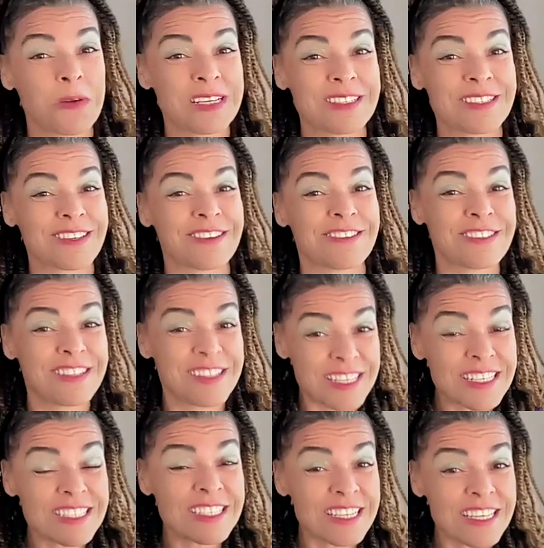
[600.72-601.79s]
research.
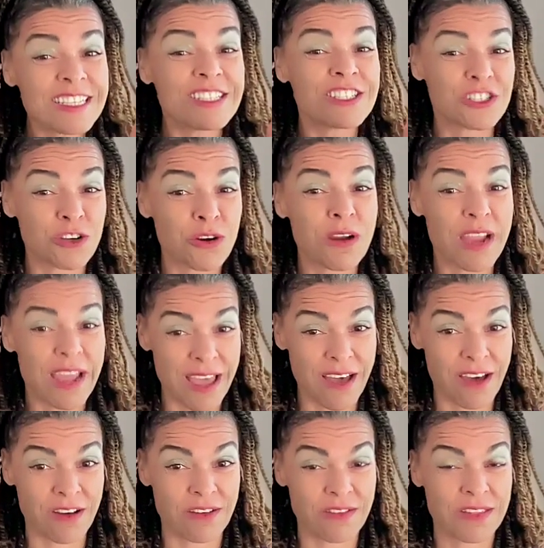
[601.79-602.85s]
This is your
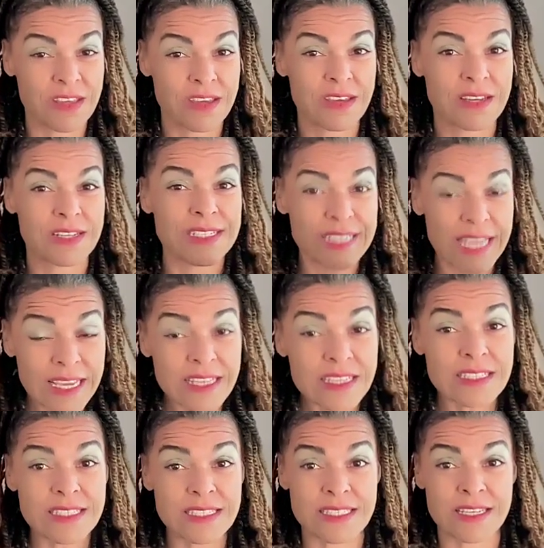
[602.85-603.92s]
health. Take
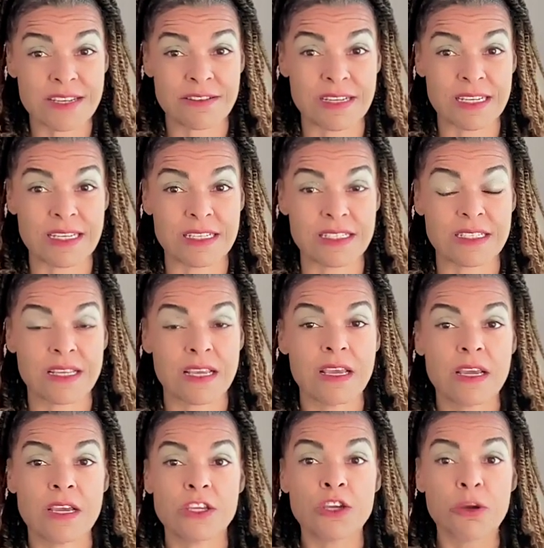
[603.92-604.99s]
it serious.
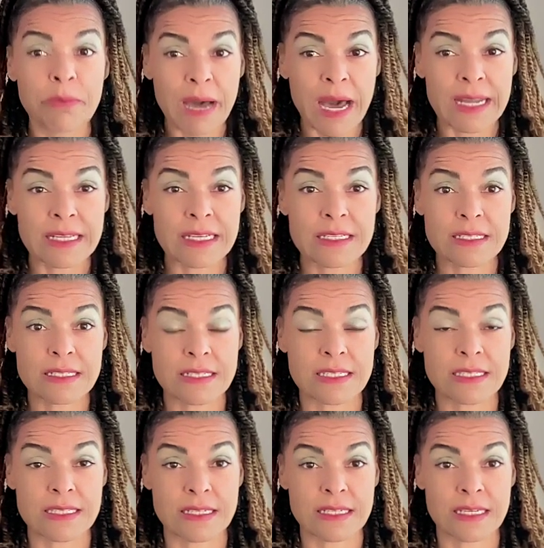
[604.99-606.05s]
Your body is
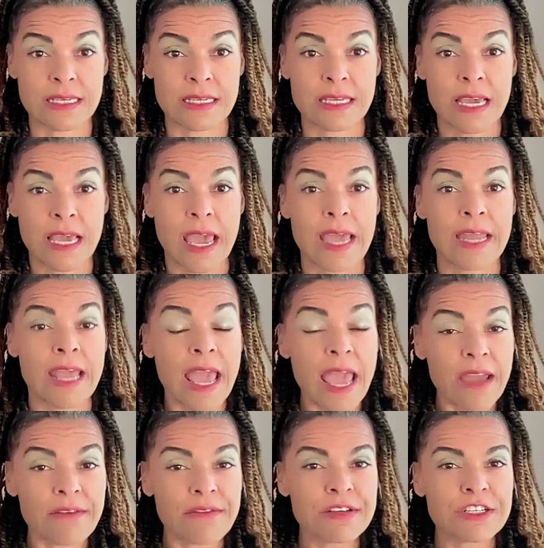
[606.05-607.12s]
listening, and
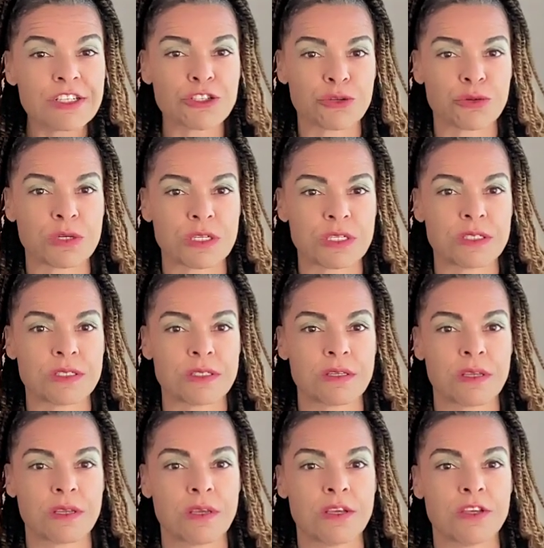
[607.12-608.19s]
every
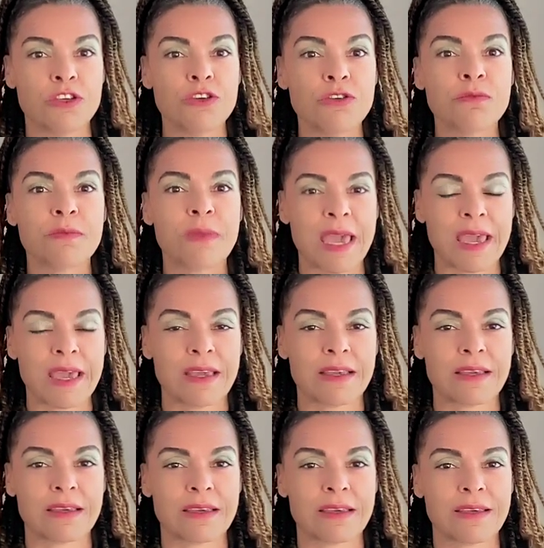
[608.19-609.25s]
choice you
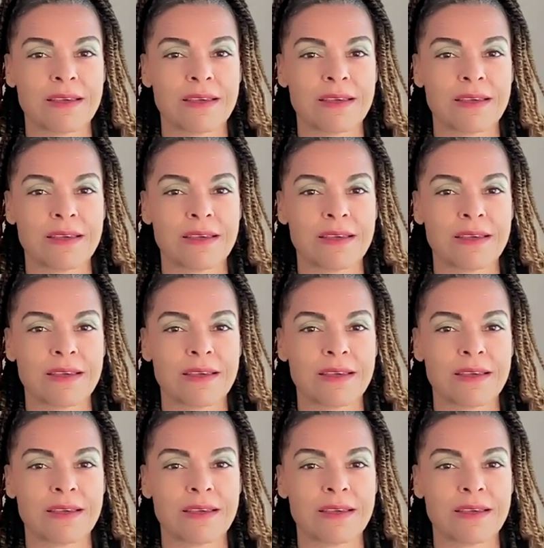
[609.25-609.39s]
make